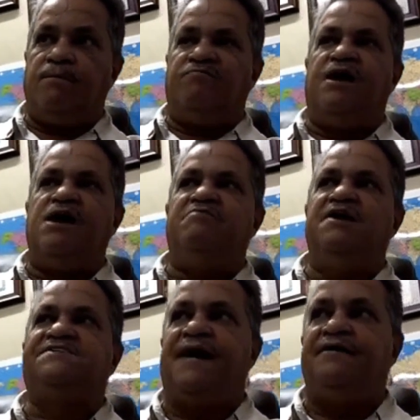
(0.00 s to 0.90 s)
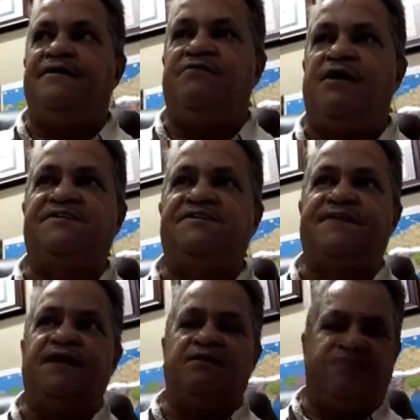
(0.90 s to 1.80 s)
Very, very
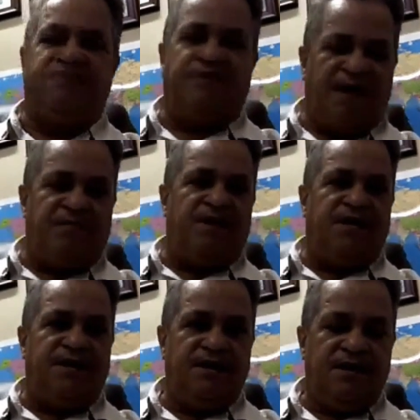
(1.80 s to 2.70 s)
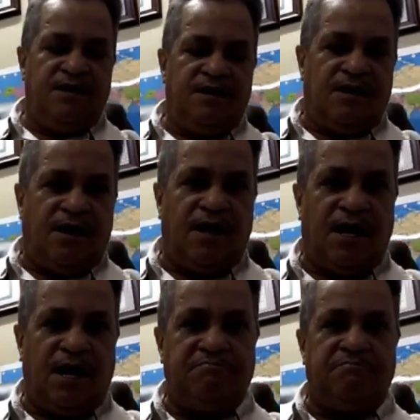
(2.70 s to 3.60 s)
saddened for the family
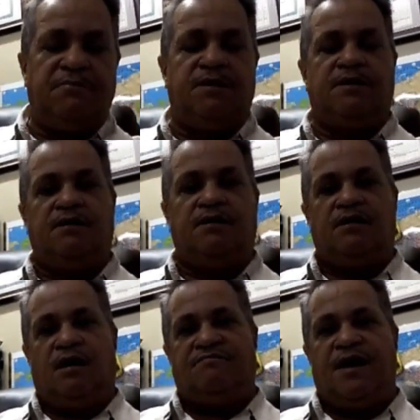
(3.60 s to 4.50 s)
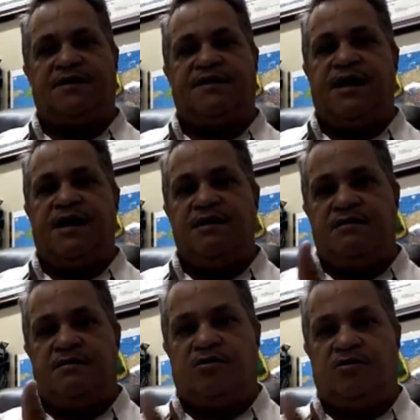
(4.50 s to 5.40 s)
of that guy.
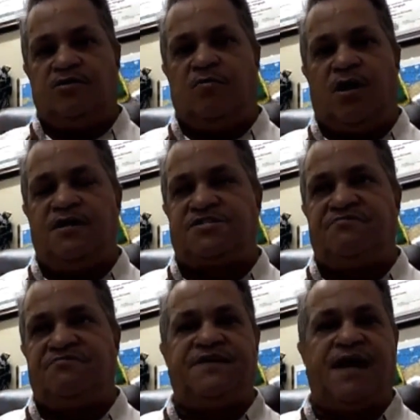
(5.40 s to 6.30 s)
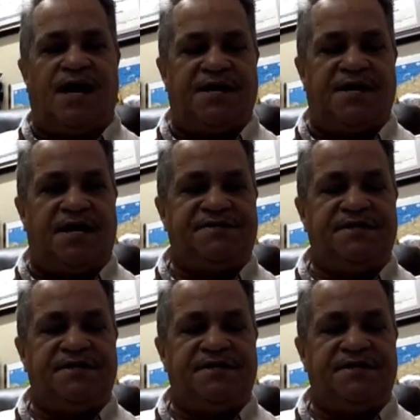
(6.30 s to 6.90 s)
You know, nobody deserves to die like that.